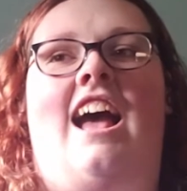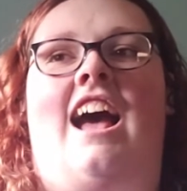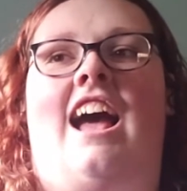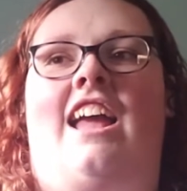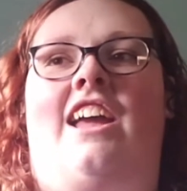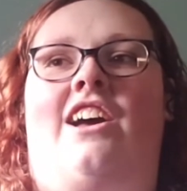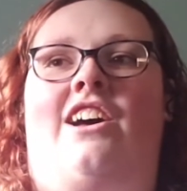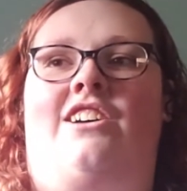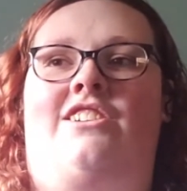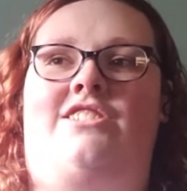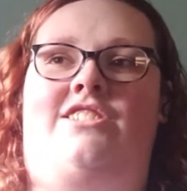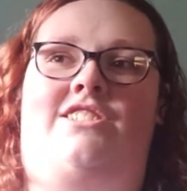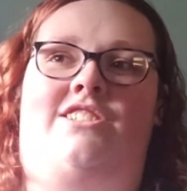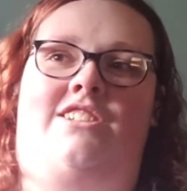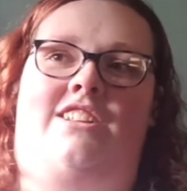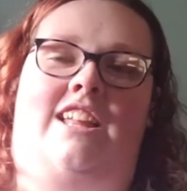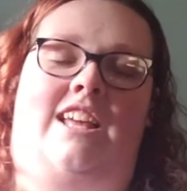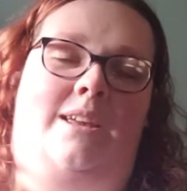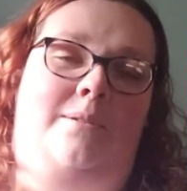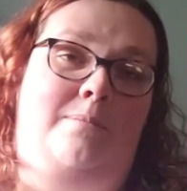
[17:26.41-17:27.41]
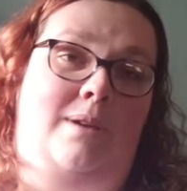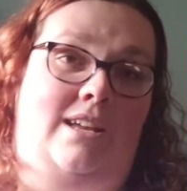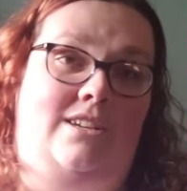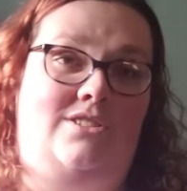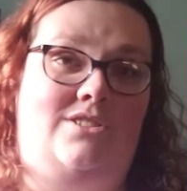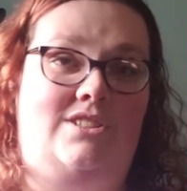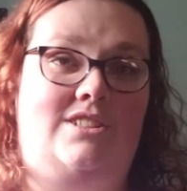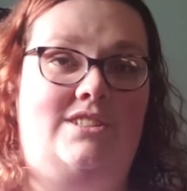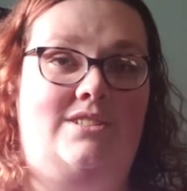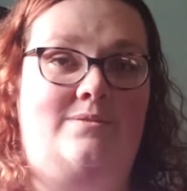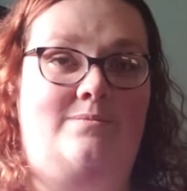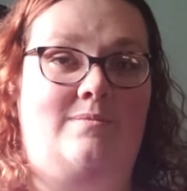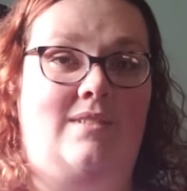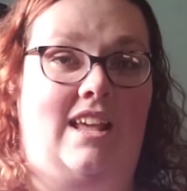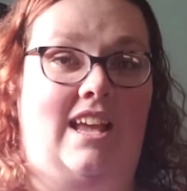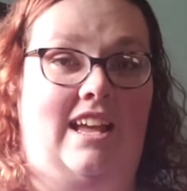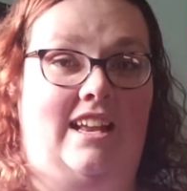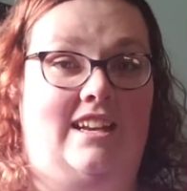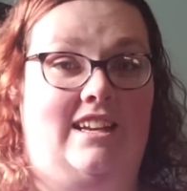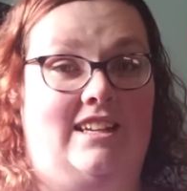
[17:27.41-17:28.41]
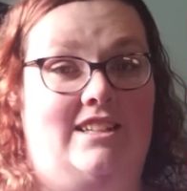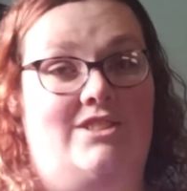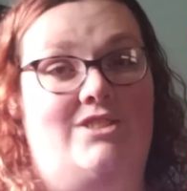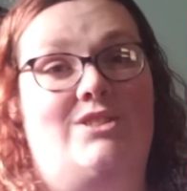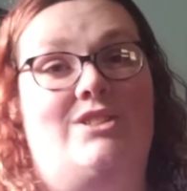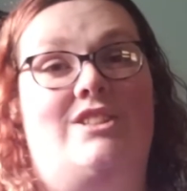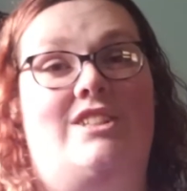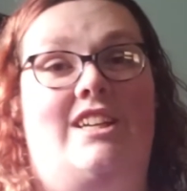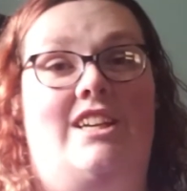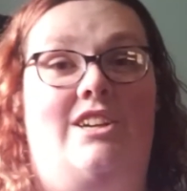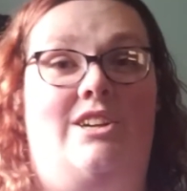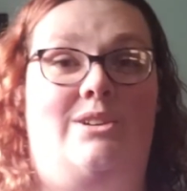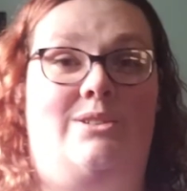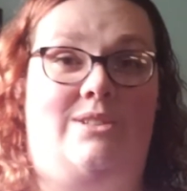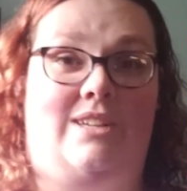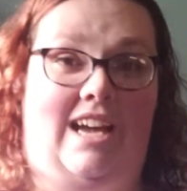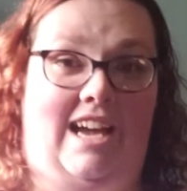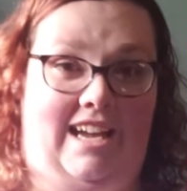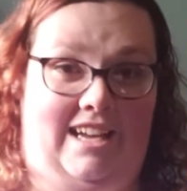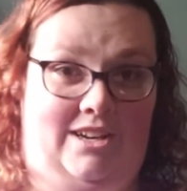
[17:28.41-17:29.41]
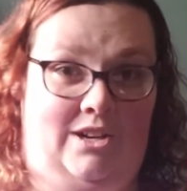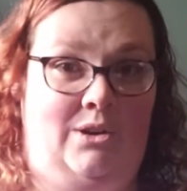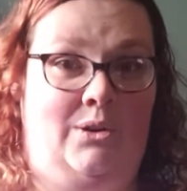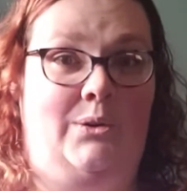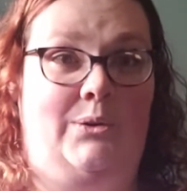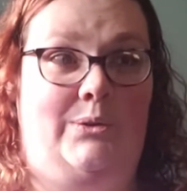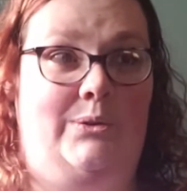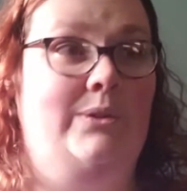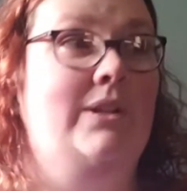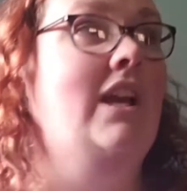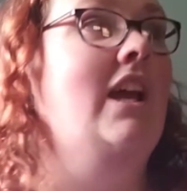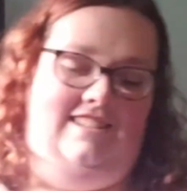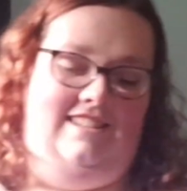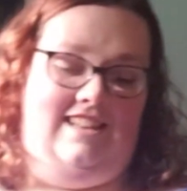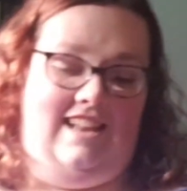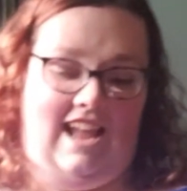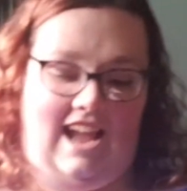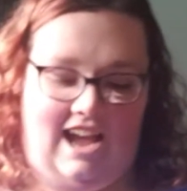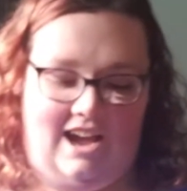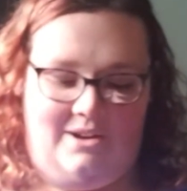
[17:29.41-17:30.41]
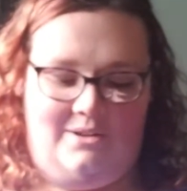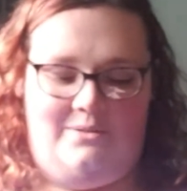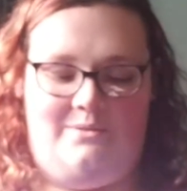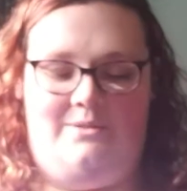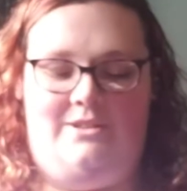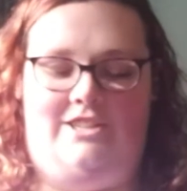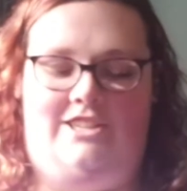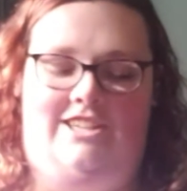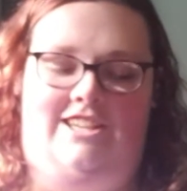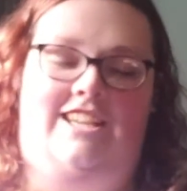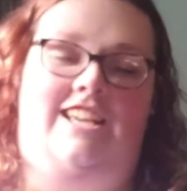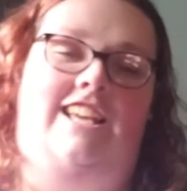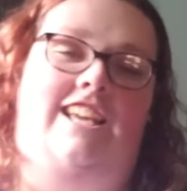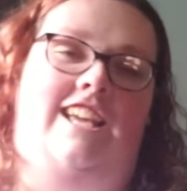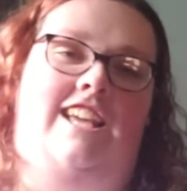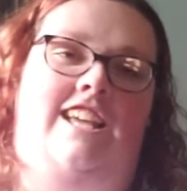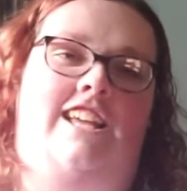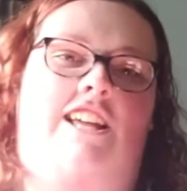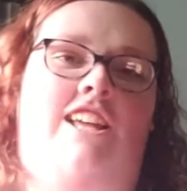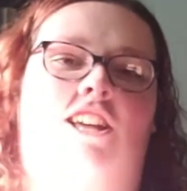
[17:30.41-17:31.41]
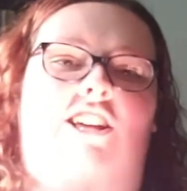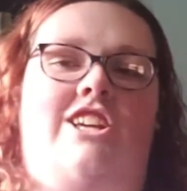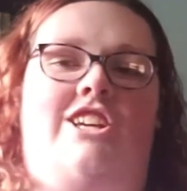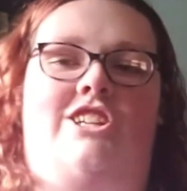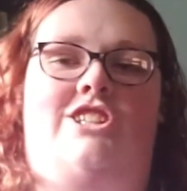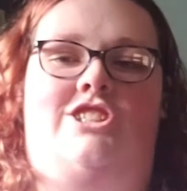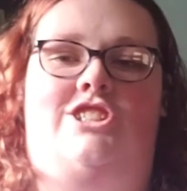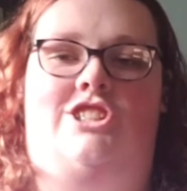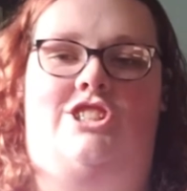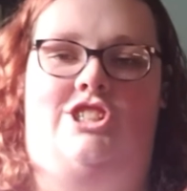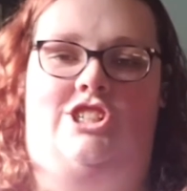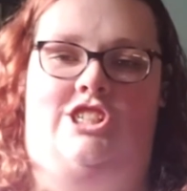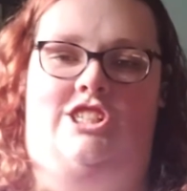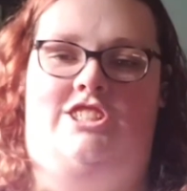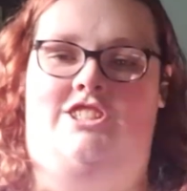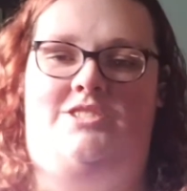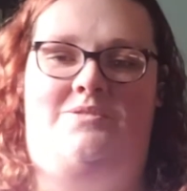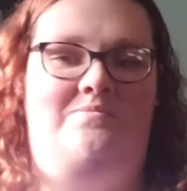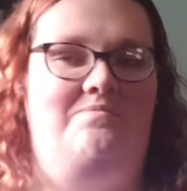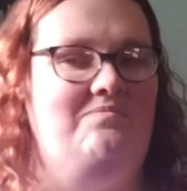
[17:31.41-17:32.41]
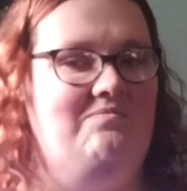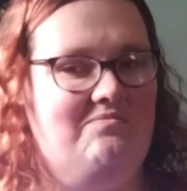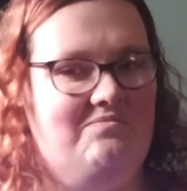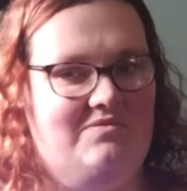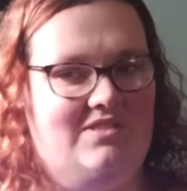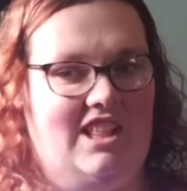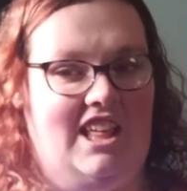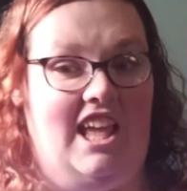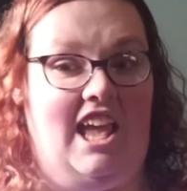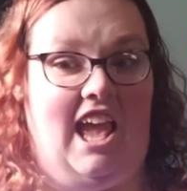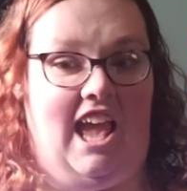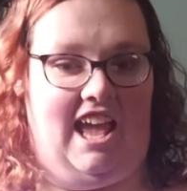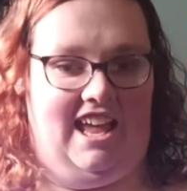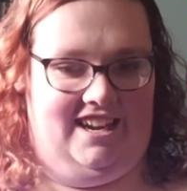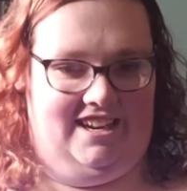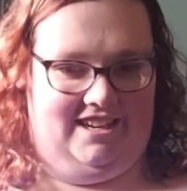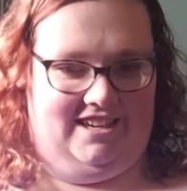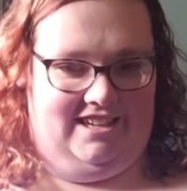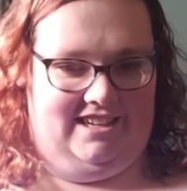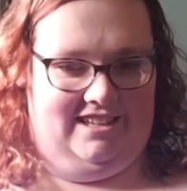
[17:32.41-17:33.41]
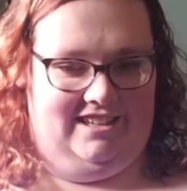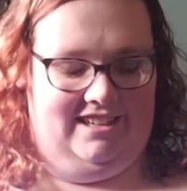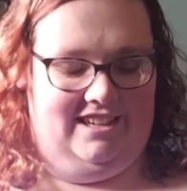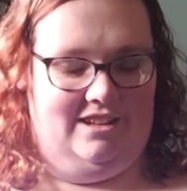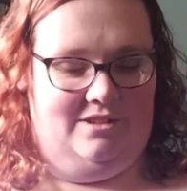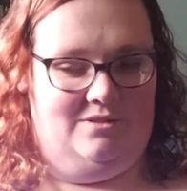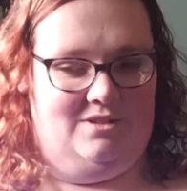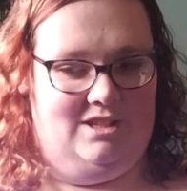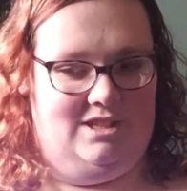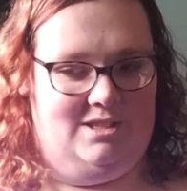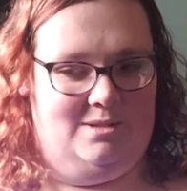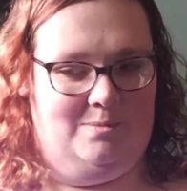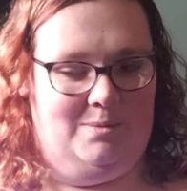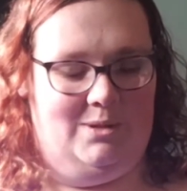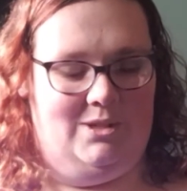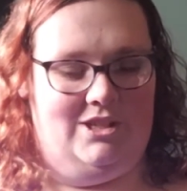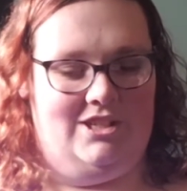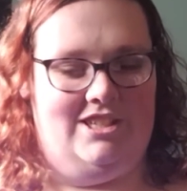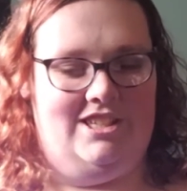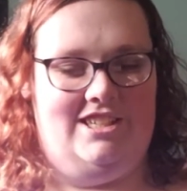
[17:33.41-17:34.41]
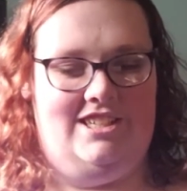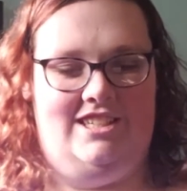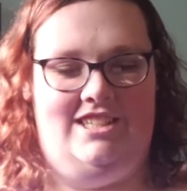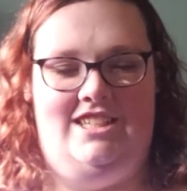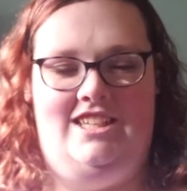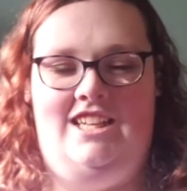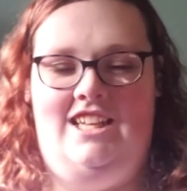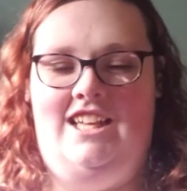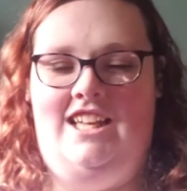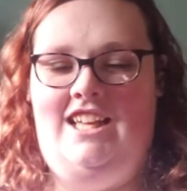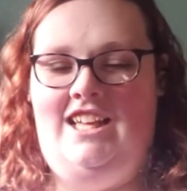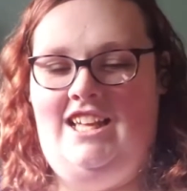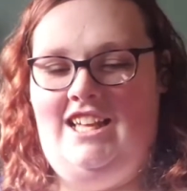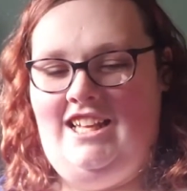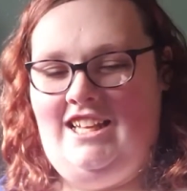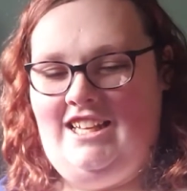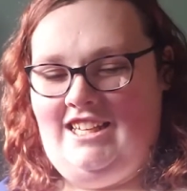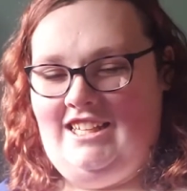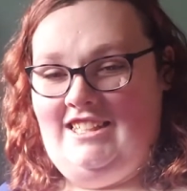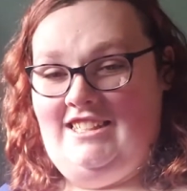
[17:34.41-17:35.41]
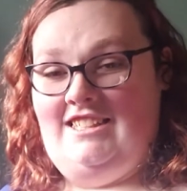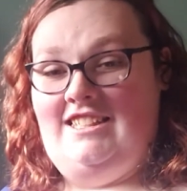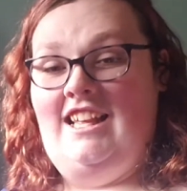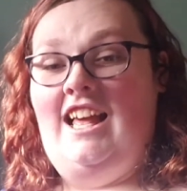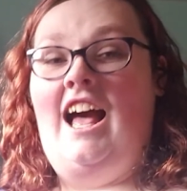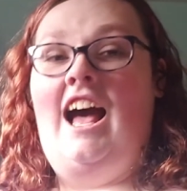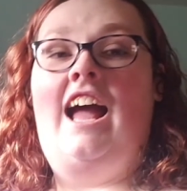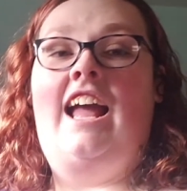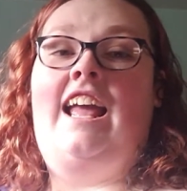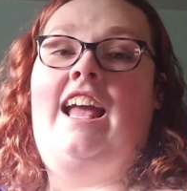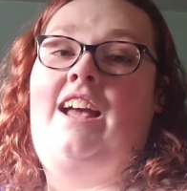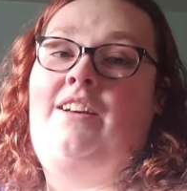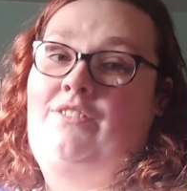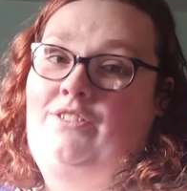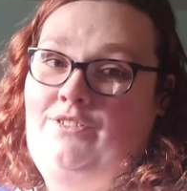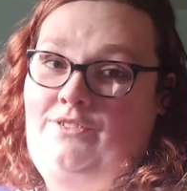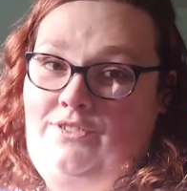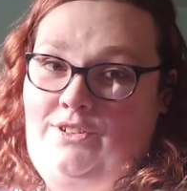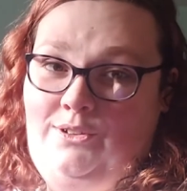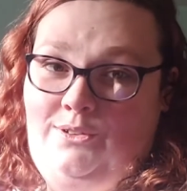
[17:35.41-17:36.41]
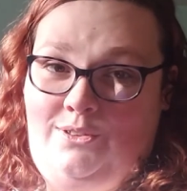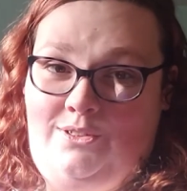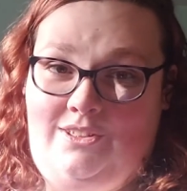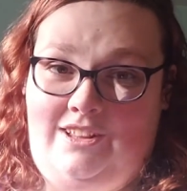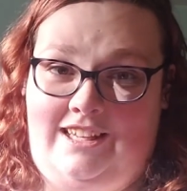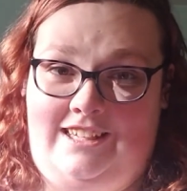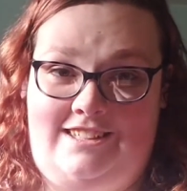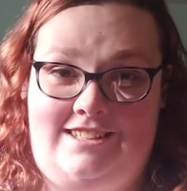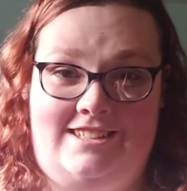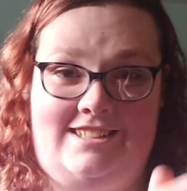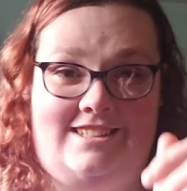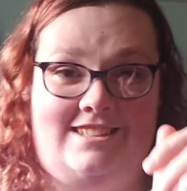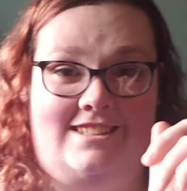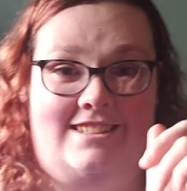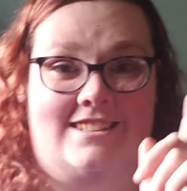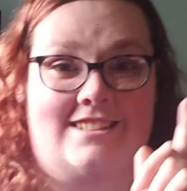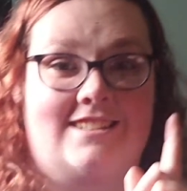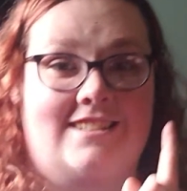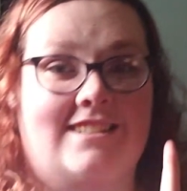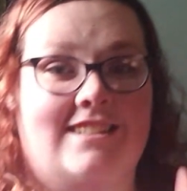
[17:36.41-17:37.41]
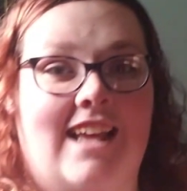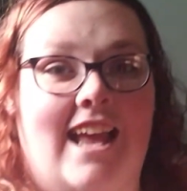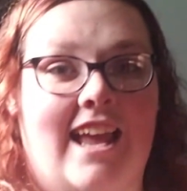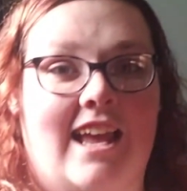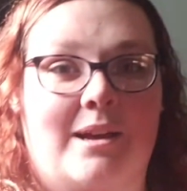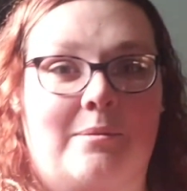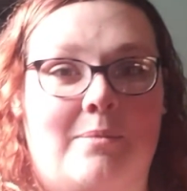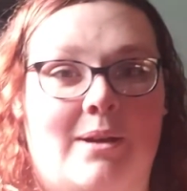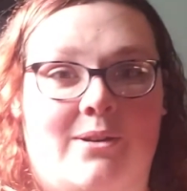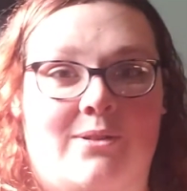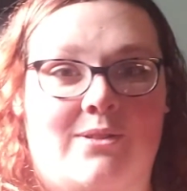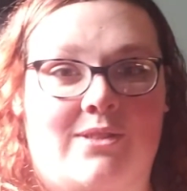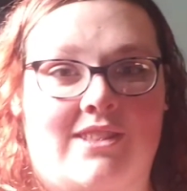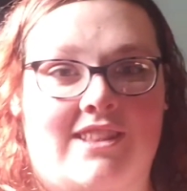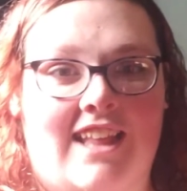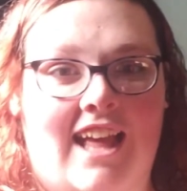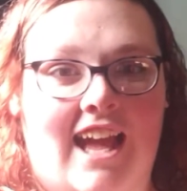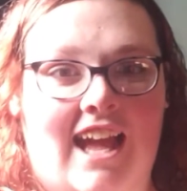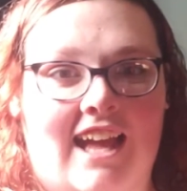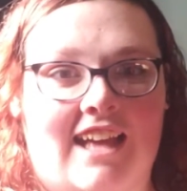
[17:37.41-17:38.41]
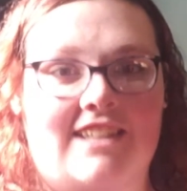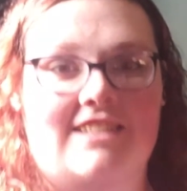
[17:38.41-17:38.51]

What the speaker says: I also like Petra, and Iskra can go die in a hole. Now we're gonna get to just the ending of this book, because I have a few things to say about that.